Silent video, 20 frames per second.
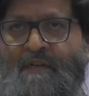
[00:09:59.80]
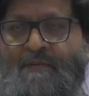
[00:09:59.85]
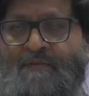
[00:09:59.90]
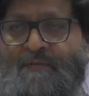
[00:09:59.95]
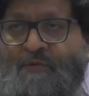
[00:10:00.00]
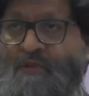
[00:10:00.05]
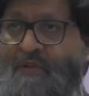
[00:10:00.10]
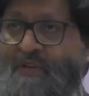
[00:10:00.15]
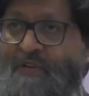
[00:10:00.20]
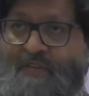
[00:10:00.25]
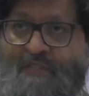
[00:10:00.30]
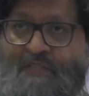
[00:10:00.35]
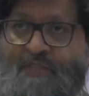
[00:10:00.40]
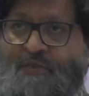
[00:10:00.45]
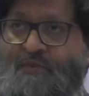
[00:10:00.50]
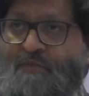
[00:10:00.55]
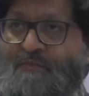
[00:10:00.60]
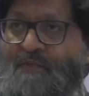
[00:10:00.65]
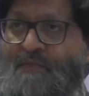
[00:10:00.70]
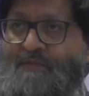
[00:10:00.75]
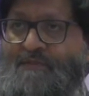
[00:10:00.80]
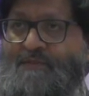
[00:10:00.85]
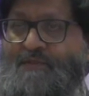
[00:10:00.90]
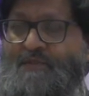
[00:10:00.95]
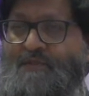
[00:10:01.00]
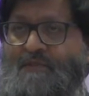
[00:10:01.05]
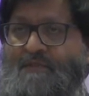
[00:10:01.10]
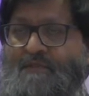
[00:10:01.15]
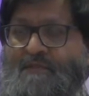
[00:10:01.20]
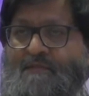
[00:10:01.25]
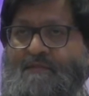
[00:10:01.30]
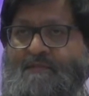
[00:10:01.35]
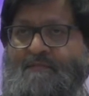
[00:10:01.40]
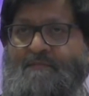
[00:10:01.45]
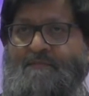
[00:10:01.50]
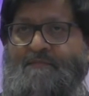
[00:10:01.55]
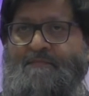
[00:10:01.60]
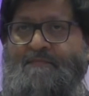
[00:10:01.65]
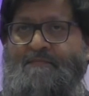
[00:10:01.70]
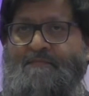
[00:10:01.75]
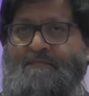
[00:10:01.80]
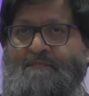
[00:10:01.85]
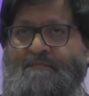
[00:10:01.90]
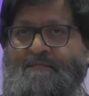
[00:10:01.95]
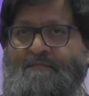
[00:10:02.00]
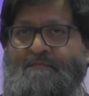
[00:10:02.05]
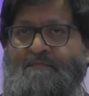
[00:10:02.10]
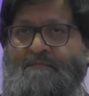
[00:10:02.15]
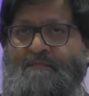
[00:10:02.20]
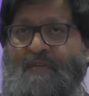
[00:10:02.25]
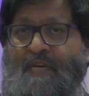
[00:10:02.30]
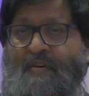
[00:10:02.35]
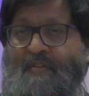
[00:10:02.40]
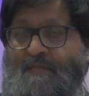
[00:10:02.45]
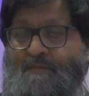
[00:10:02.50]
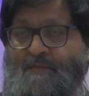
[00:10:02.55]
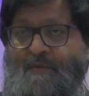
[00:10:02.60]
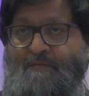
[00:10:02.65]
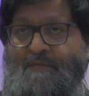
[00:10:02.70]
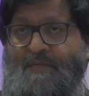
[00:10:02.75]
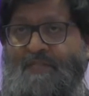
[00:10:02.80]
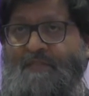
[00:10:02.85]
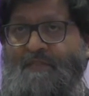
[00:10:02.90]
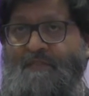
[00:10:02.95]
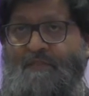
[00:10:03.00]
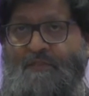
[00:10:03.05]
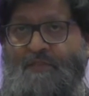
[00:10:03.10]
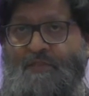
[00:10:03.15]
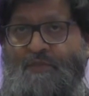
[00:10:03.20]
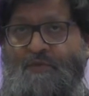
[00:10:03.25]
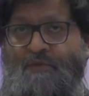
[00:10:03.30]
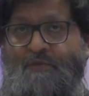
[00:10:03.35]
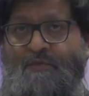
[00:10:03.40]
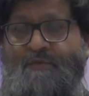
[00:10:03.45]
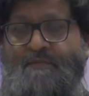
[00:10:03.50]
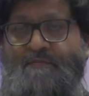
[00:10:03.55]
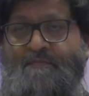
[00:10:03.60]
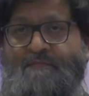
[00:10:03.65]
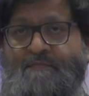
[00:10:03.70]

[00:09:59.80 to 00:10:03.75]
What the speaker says: for the last 2 months, and it's been misunderstood.